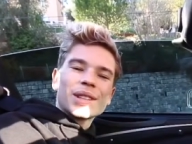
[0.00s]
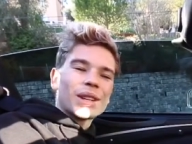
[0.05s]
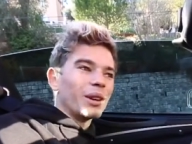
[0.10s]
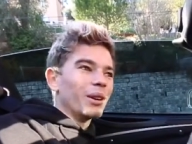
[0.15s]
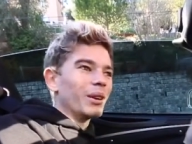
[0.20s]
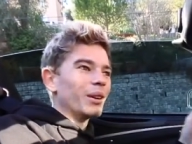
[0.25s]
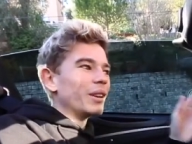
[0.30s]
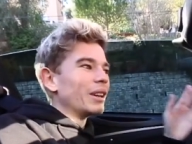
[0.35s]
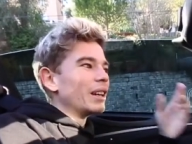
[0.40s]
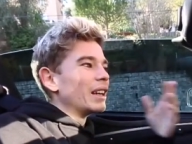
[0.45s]
So
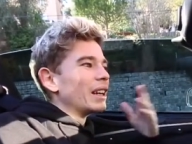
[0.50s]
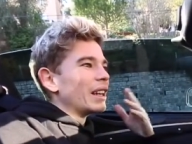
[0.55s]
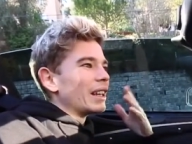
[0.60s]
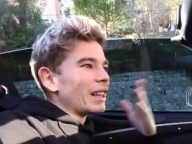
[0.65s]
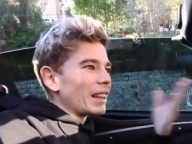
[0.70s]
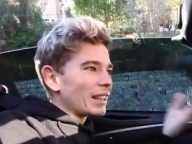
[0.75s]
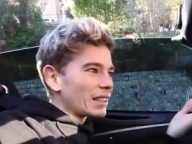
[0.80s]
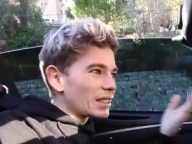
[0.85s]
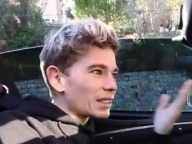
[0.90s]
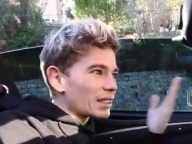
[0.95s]

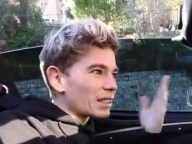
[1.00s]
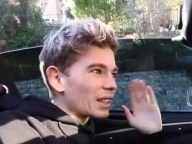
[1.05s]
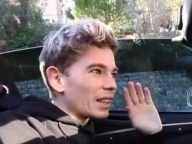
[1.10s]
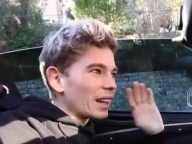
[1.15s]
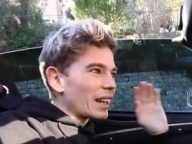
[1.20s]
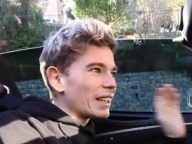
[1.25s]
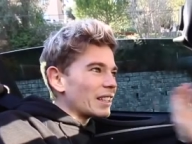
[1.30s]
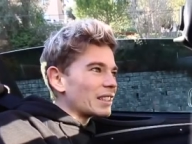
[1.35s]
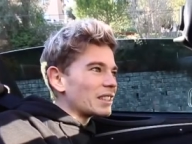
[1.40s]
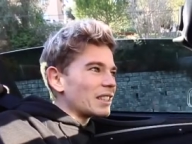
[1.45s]
yeah. this is
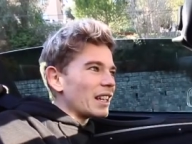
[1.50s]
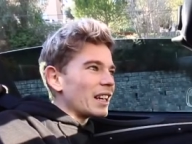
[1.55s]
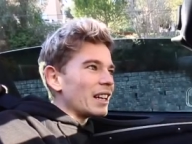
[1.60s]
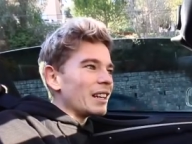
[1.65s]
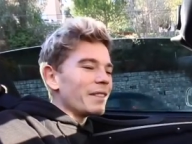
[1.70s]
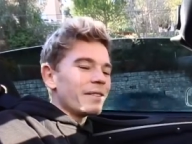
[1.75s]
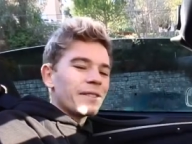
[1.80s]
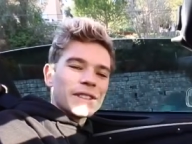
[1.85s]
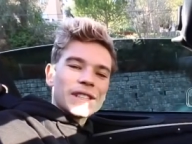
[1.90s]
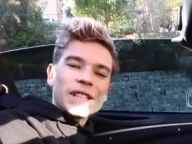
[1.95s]
today's
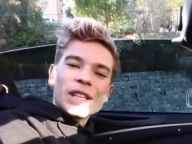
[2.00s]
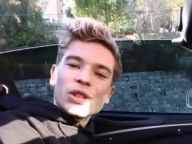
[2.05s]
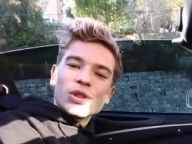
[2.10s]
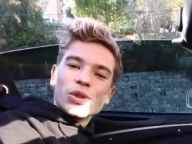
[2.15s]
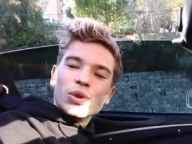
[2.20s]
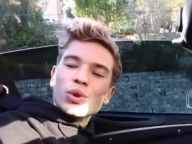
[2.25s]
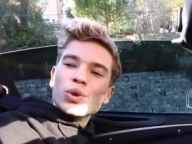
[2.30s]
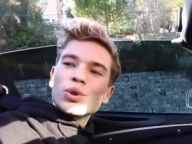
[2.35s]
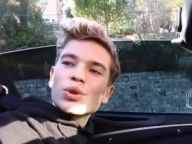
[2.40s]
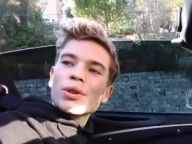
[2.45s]
daily visit
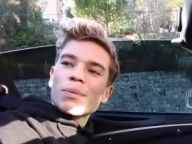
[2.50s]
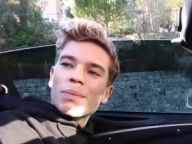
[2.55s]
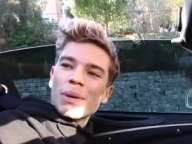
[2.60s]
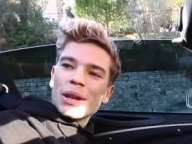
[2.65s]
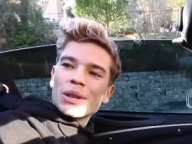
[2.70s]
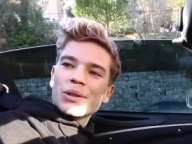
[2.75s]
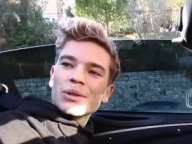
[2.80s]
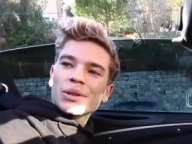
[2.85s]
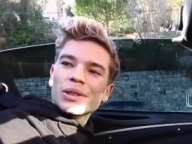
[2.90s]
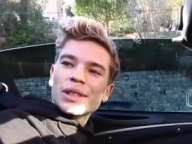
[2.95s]
to the
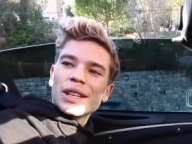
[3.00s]
petrol